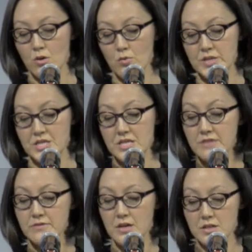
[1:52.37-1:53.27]
or when she
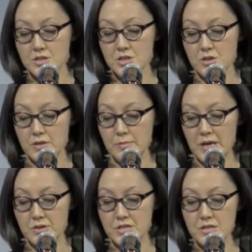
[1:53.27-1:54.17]
never got to show him
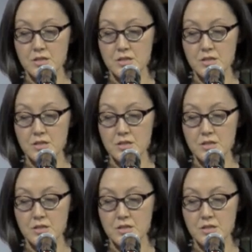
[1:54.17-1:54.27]
how she